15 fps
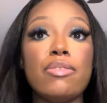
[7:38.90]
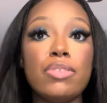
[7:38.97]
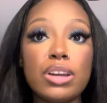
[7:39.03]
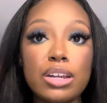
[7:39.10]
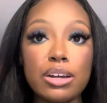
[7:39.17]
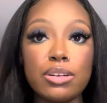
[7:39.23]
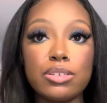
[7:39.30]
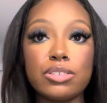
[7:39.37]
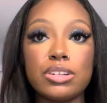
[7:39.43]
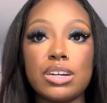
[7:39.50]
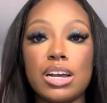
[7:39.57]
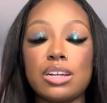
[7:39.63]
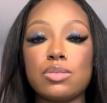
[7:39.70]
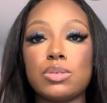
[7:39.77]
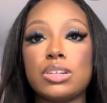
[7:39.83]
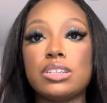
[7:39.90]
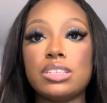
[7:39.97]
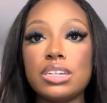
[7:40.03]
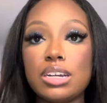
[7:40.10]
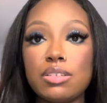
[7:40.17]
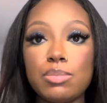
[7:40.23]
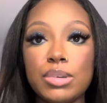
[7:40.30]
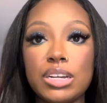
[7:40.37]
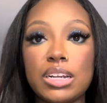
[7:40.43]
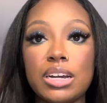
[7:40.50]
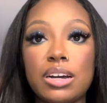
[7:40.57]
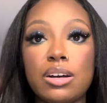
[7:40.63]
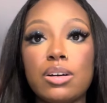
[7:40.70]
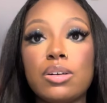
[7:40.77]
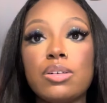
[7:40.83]
videos you guys want to see of me
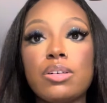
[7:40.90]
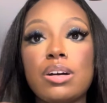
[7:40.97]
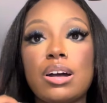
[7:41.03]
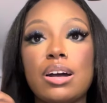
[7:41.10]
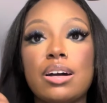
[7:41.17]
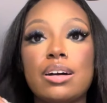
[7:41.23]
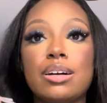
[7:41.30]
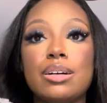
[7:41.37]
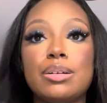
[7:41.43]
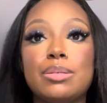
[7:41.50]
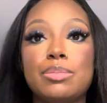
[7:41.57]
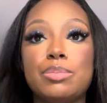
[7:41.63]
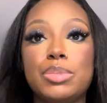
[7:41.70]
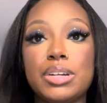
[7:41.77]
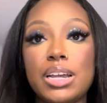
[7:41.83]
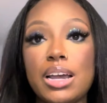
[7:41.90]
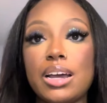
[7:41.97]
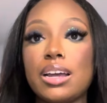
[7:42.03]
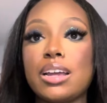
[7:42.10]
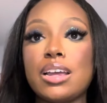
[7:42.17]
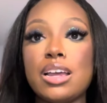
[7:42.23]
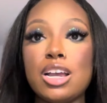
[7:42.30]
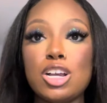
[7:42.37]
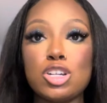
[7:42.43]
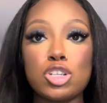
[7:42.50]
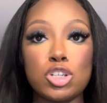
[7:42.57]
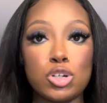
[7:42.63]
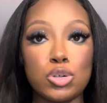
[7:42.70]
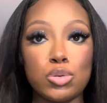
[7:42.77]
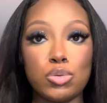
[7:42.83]
now um, but yeah
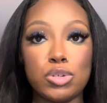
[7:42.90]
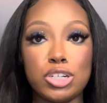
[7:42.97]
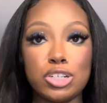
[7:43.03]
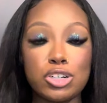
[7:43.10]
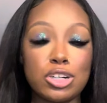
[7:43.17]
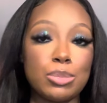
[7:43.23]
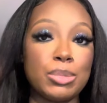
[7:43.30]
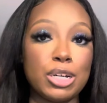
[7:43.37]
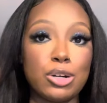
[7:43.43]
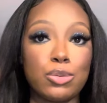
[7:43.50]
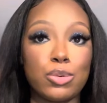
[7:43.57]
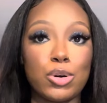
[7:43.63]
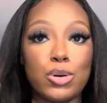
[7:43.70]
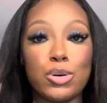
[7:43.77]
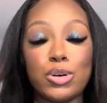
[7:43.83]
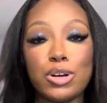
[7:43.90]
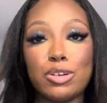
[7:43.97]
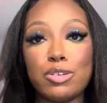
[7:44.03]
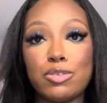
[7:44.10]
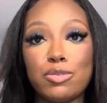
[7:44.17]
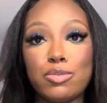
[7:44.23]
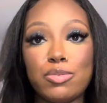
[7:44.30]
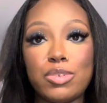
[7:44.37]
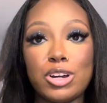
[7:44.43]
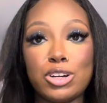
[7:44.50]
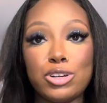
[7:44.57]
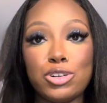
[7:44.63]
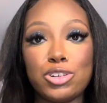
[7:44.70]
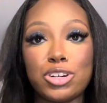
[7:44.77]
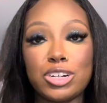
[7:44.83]
so this is going to be the role of a
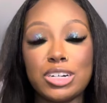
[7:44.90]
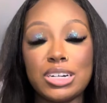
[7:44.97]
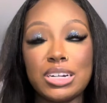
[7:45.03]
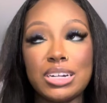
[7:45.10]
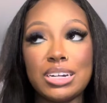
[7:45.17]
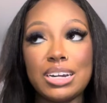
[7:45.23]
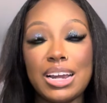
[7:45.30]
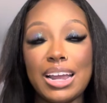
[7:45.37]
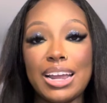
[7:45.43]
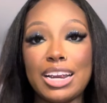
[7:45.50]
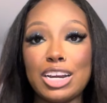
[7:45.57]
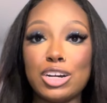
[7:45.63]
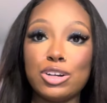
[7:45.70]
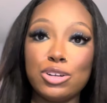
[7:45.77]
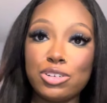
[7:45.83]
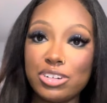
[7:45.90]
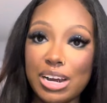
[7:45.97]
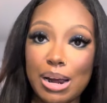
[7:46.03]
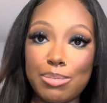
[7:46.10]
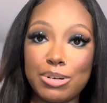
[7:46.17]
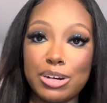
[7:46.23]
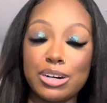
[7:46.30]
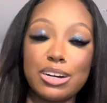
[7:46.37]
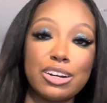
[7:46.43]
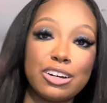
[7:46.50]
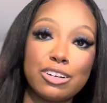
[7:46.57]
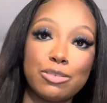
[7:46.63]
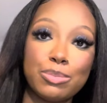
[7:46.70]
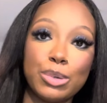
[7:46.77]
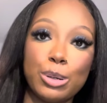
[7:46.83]
new journey and a new chapter
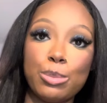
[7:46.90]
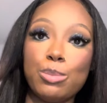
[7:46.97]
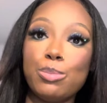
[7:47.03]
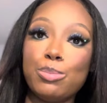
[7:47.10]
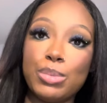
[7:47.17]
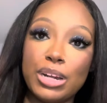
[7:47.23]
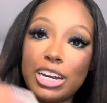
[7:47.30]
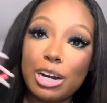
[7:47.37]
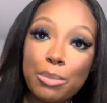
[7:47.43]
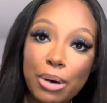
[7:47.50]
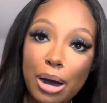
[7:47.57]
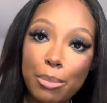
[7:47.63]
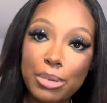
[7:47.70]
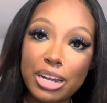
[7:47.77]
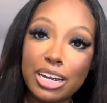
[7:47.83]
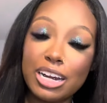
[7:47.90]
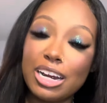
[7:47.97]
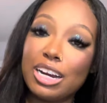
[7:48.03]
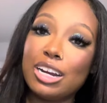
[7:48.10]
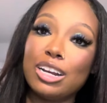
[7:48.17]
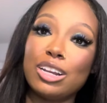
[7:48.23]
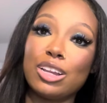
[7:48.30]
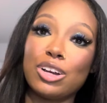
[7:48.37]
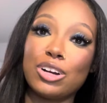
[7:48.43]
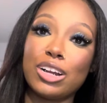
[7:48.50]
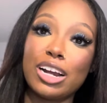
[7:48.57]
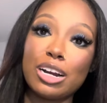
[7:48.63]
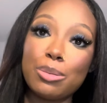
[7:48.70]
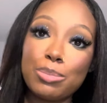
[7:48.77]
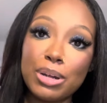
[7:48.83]
of me being a mommy and learning
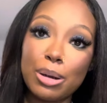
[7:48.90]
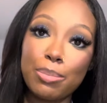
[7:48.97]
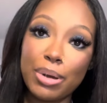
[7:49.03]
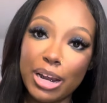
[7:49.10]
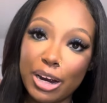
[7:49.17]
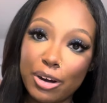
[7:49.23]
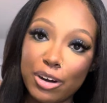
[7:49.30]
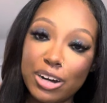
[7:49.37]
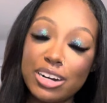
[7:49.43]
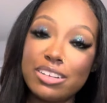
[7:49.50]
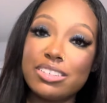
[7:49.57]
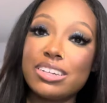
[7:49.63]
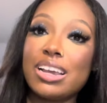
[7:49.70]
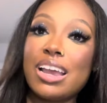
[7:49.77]
how to be a parent